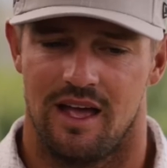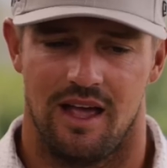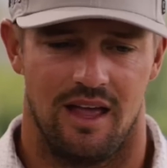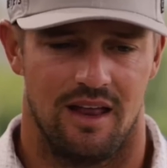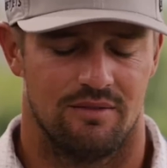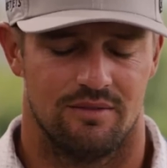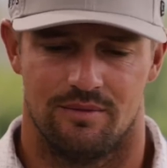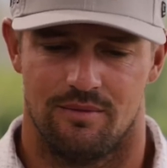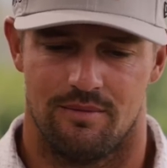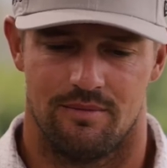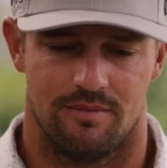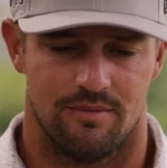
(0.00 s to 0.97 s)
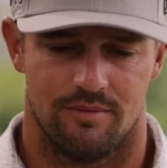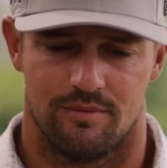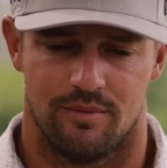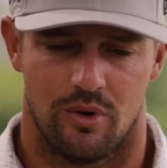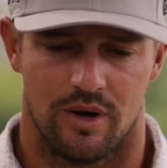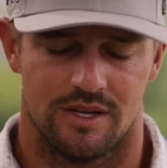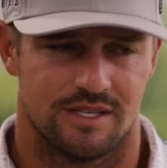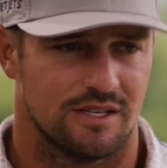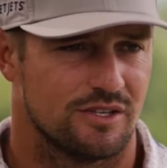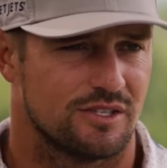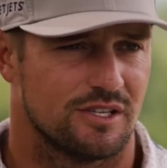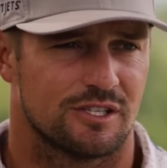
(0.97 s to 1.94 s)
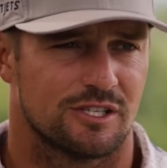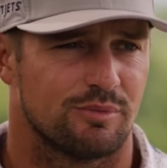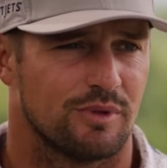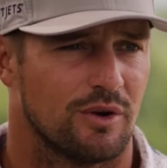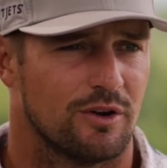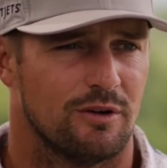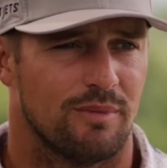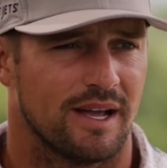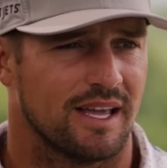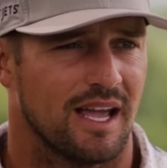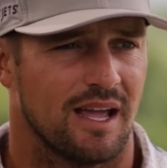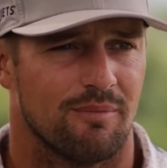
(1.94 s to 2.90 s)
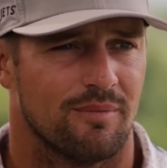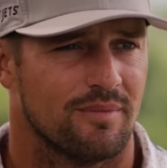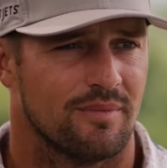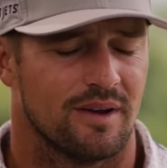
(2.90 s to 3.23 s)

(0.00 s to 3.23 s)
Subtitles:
And boy, has it just exploded my game.